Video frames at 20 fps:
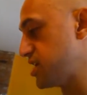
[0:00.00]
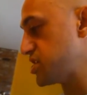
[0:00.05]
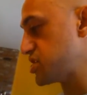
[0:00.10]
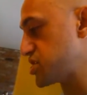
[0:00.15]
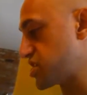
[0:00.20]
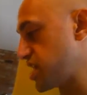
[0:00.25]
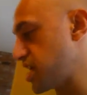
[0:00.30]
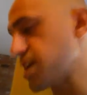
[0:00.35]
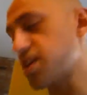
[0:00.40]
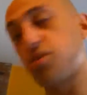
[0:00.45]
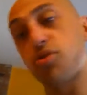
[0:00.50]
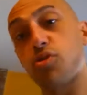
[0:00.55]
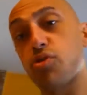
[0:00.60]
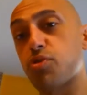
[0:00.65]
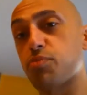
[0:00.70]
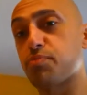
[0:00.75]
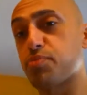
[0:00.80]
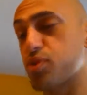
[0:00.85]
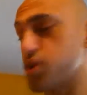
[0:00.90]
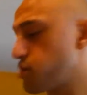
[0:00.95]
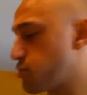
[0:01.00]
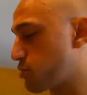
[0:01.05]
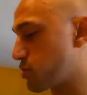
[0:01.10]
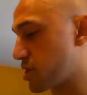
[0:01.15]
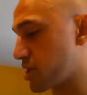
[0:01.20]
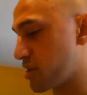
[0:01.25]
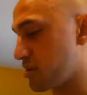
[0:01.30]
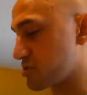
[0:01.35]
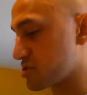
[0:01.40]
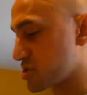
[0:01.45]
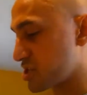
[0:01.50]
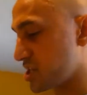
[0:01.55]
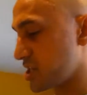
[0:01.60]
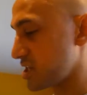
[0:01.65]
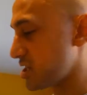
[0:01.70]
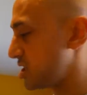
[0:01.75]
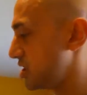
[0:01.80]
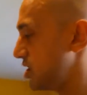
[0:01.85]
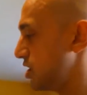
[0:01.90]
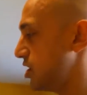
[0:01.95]
shake or pre-workout
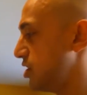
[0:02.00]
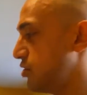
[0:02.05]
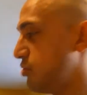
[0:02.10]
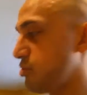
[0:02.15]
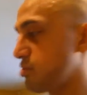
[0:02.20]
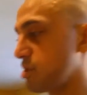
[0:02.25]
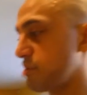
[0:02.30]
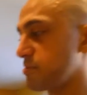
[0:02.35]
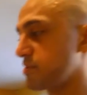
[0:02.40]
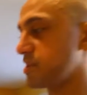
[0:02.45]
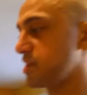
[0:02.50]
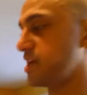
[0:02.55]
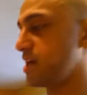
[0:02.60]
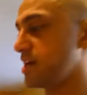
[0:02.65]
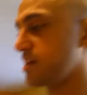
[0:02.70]
shake. What I'm going to